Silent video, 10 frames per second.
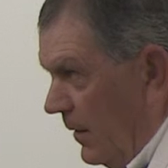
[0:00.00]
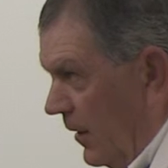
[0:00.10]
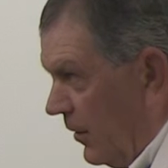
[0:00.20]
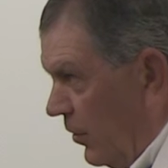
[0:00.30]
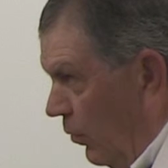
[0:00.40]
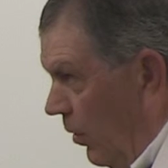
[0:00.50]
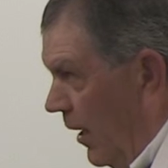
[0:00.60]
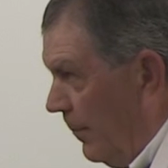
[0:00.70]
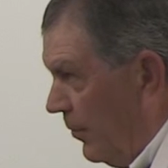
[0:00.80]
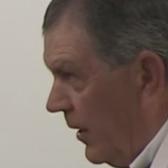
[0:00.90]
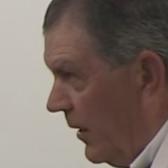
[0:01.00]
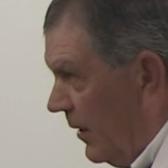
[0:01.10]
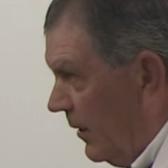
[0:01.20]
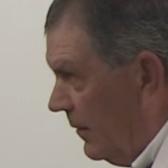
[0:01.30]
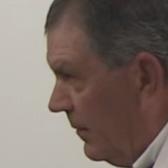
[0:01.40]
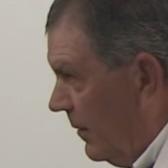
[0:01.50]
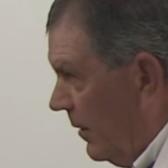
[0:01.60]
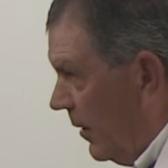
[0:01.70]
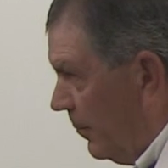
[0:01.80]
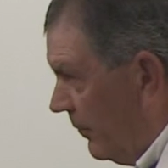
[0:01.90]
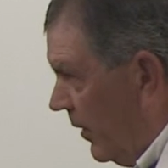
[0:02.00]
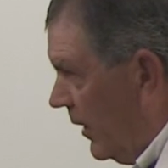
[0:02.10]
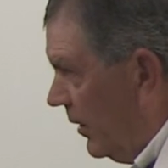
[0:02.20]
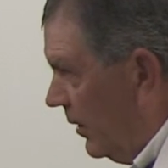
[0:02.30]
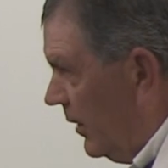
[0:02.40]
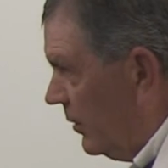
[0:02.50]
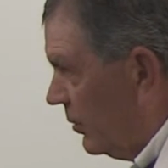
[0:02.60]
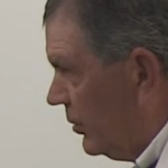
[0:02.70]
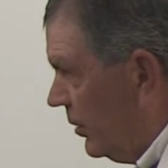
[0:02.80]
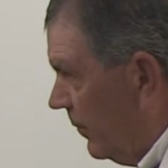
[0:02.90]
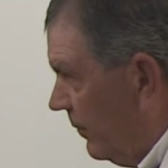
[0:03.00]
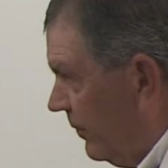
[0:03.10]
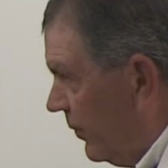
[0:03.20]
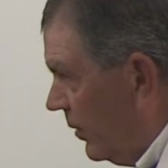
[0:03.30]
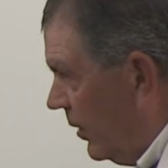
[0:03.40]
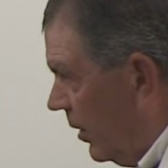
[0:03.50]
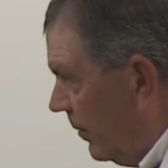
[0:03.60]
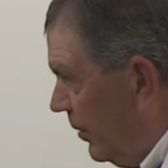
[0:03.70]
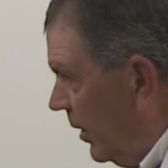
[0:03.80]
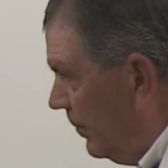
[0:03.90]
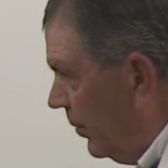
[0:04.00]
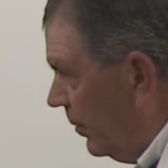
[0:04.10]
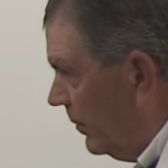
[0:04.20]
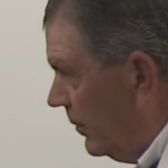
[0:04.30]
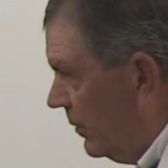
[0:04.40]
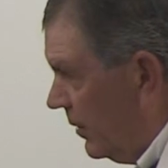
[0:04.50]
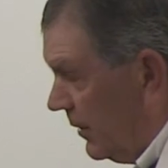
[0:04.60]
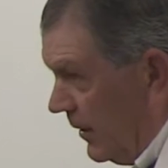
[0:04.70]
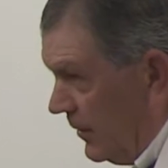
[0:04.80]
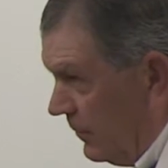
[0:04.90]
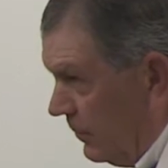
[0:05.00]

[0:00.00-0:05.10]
in cooperating and providing leadership for the young people that they